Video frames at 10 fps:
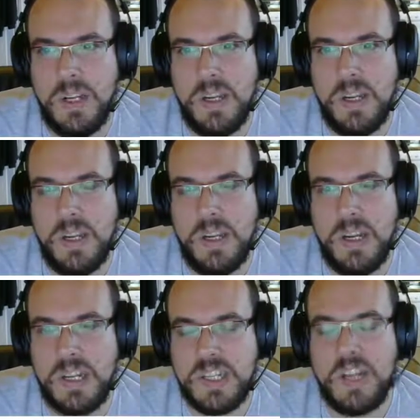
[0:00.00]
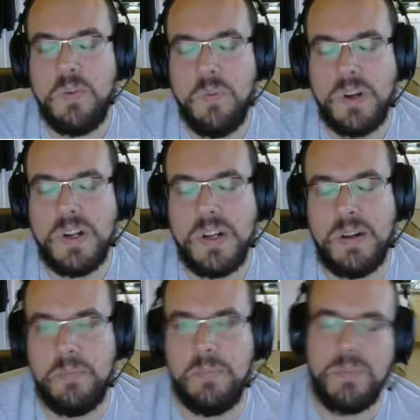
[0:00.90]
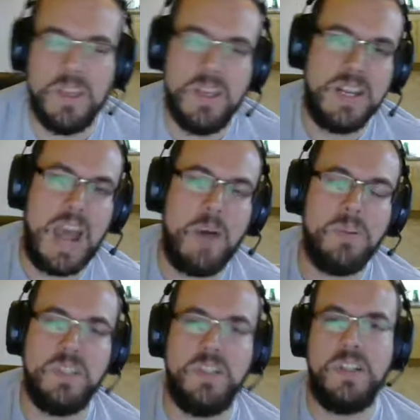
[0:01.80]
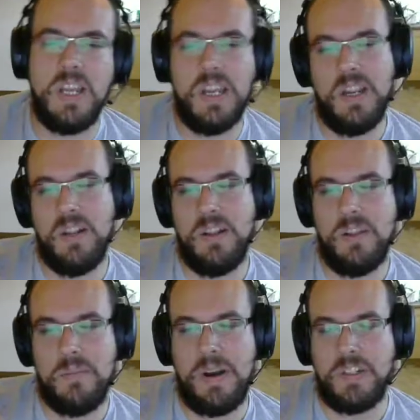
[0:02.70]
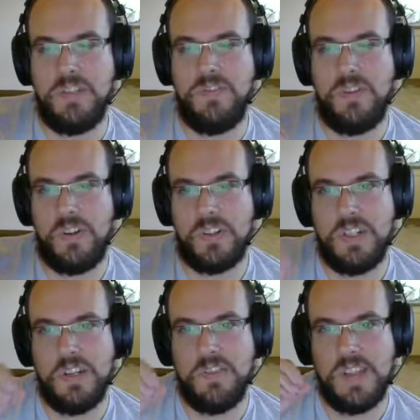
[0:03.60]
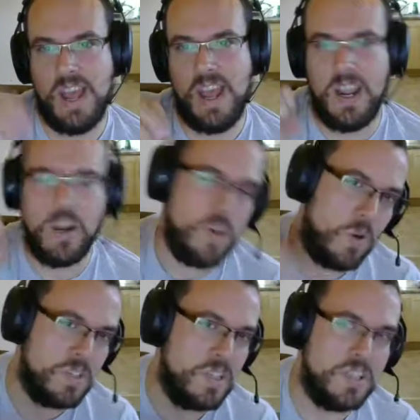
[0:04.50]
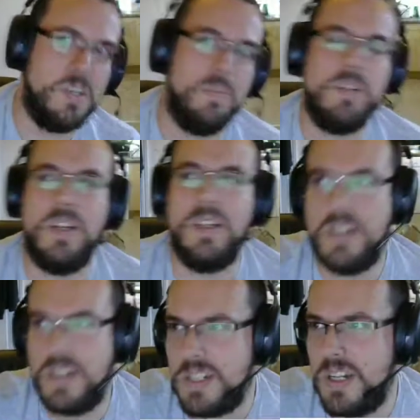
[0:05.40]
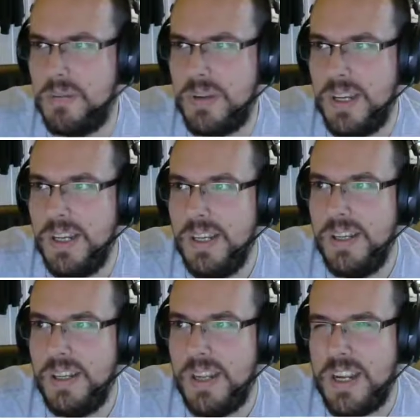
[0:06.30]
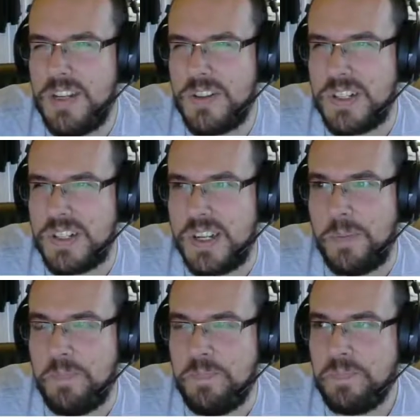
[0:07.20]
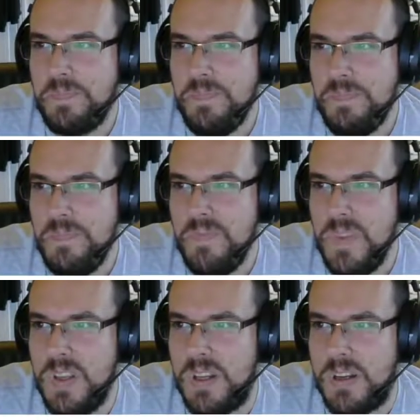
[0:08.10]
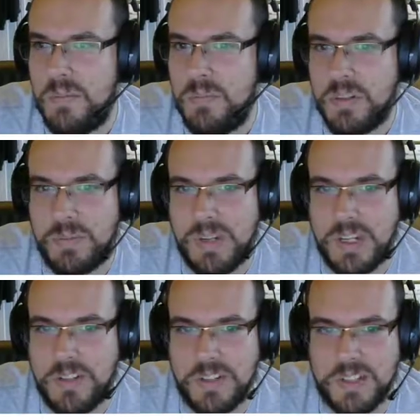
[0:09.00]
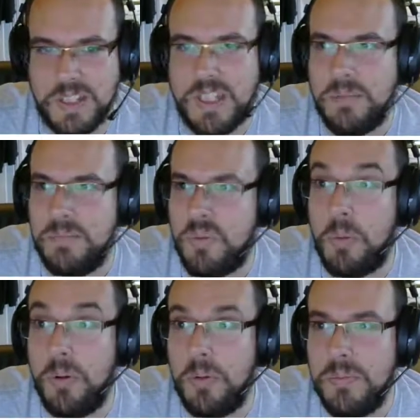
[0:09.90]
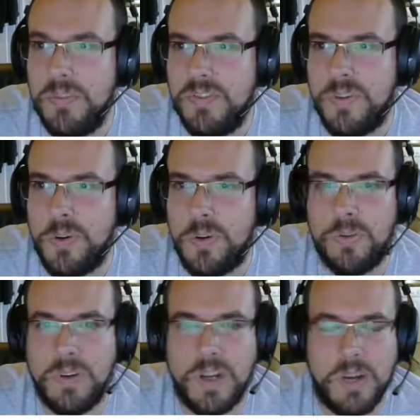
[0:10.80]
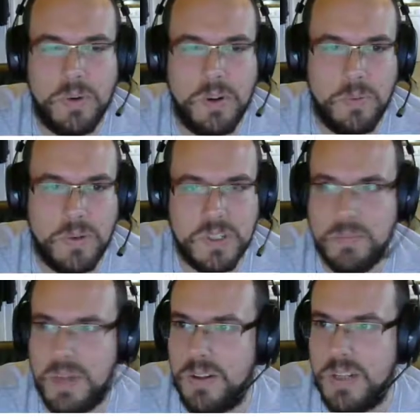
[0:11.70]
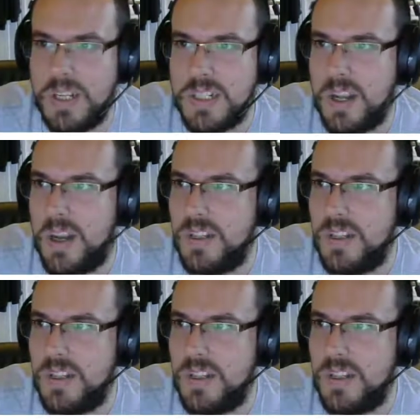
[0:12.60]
It still wouldn't counter the amount of velocity of the air going onto the chipset. So that's going to be interesting, possibly interesting problem for anyone who wants to mount these cars